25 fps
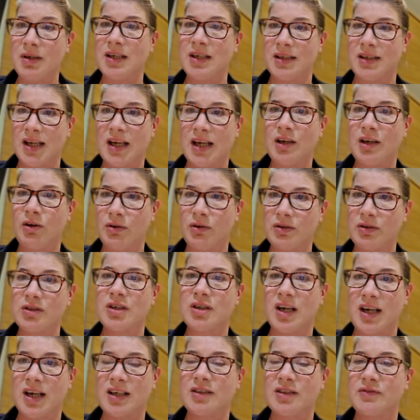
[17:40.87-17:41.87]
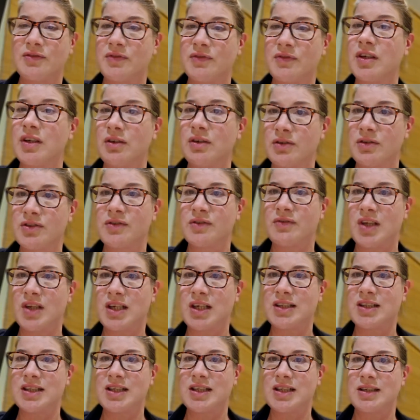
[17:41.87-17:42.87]
in that contract for the loss of
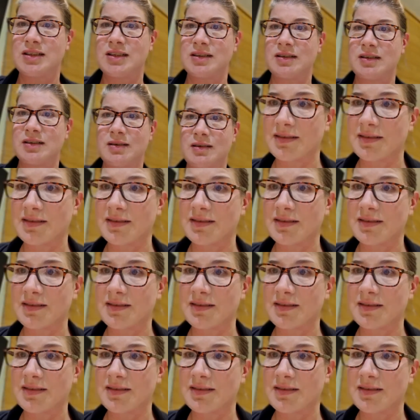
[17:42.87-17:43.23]
that data.